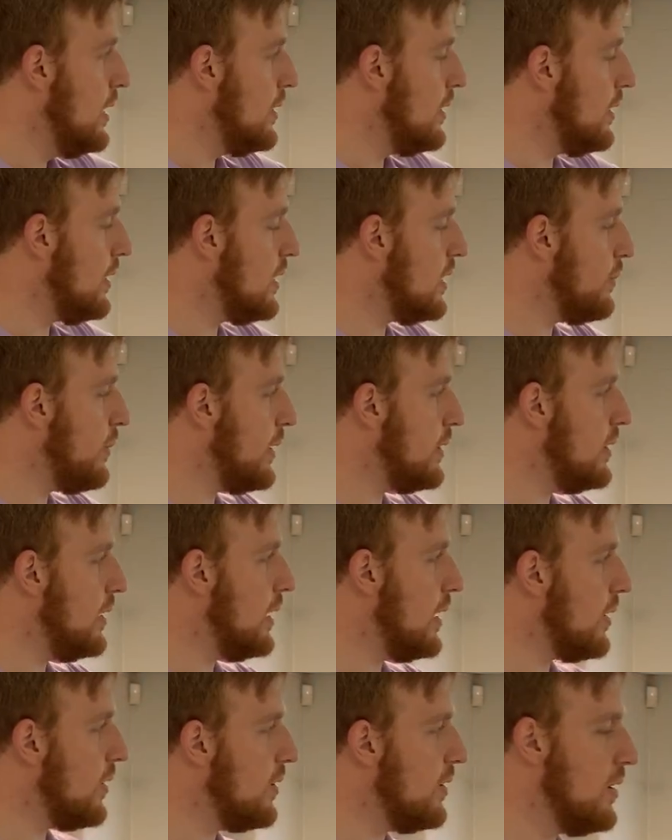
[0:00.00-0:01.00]
thinking about the
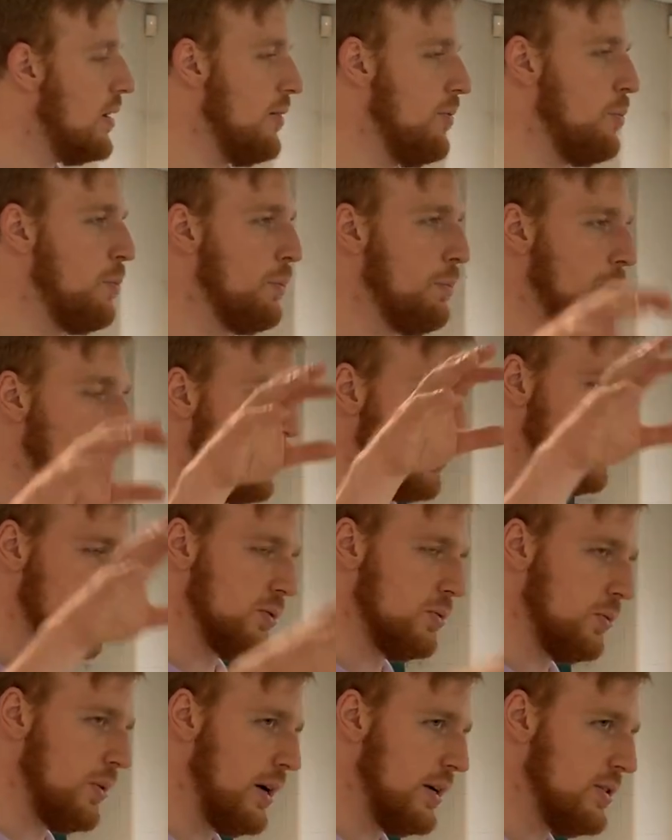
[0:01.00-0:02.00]
area of
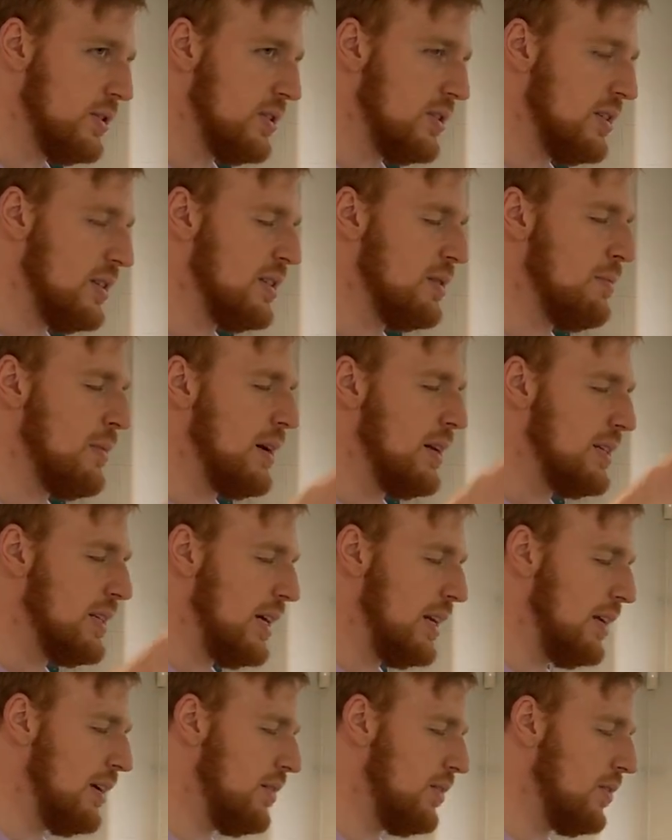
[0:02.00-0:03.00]
personal righteousness,
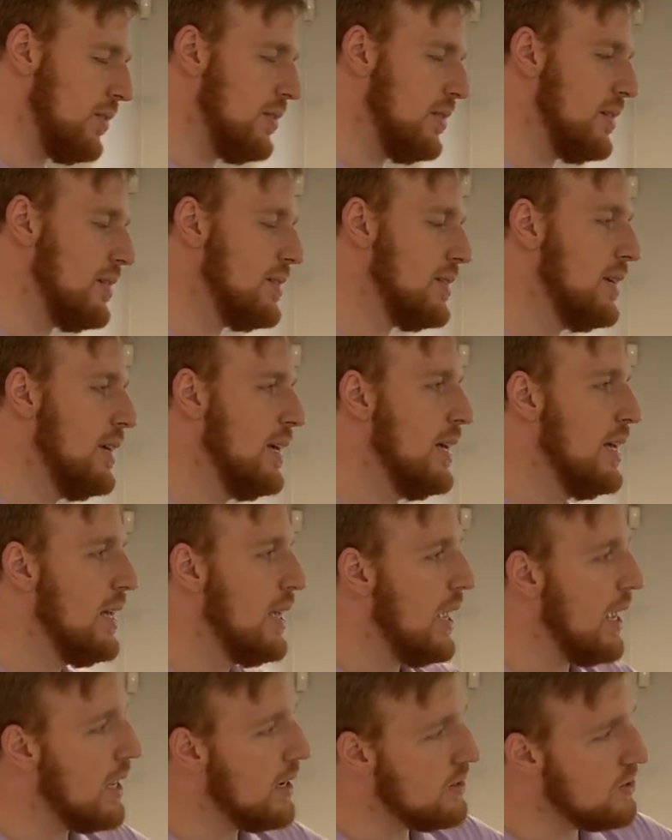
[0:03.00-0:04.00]
meditating on goodness,
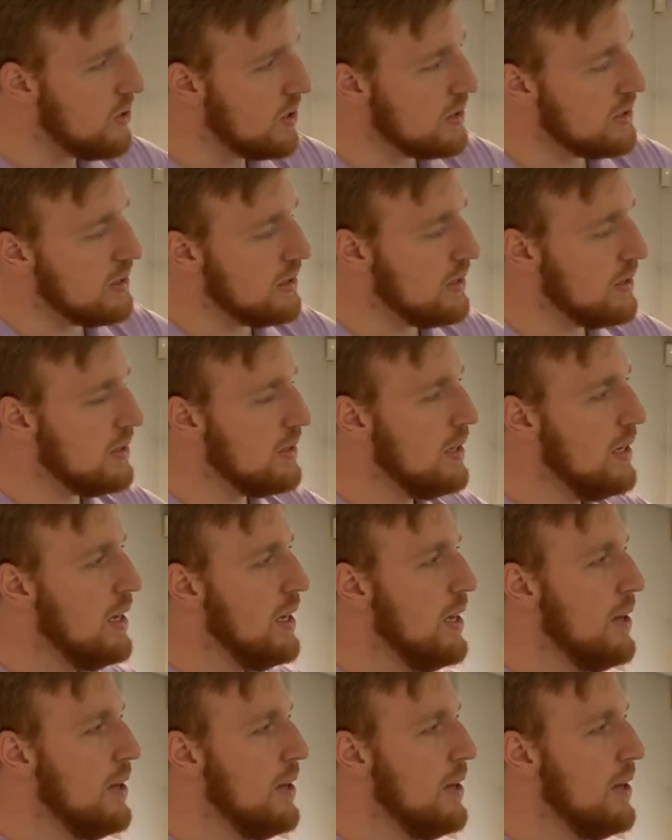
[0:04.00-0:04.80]
injustice,